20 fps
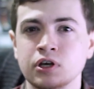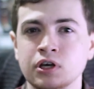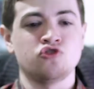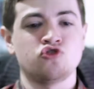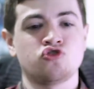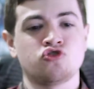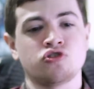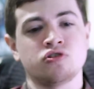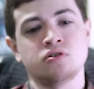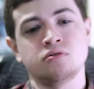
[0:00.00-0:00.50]

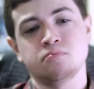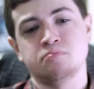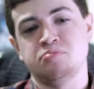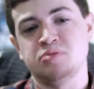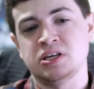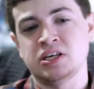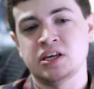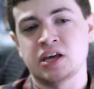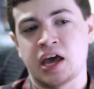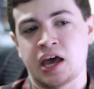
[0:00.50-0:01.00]
shouldn't
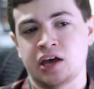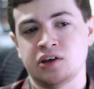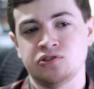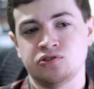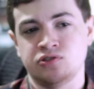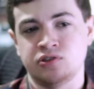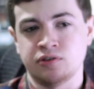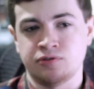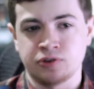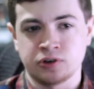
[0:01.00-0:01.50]
be
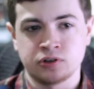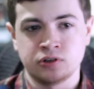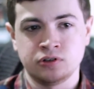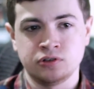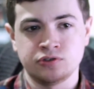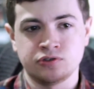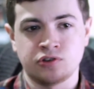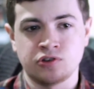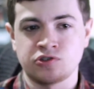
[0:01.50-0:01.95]
as difficult